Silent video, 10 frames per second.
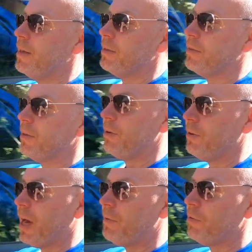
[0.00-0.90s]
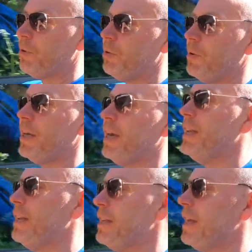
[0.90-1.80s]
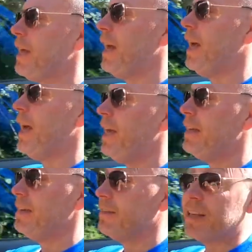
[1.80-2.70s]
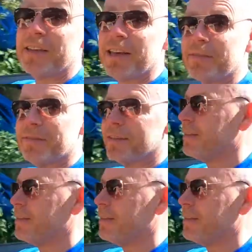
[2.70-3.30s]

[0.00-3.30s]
So have a great weekend and stay safe.